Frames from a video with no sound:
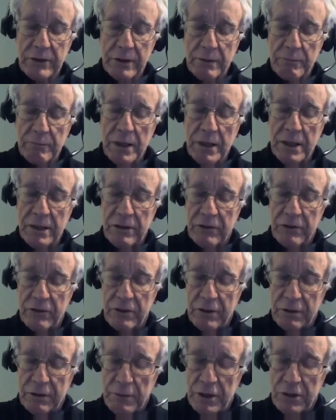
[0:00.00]
our minds,
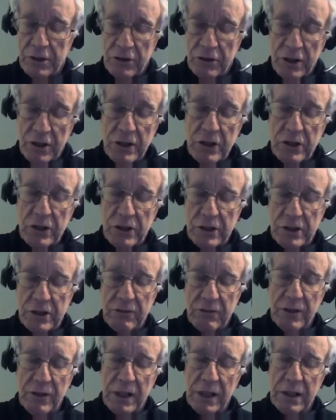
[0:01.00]
our imaginations,
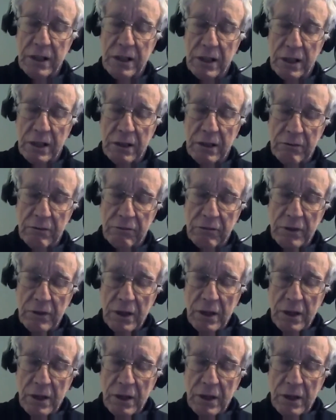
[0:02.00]
if anything of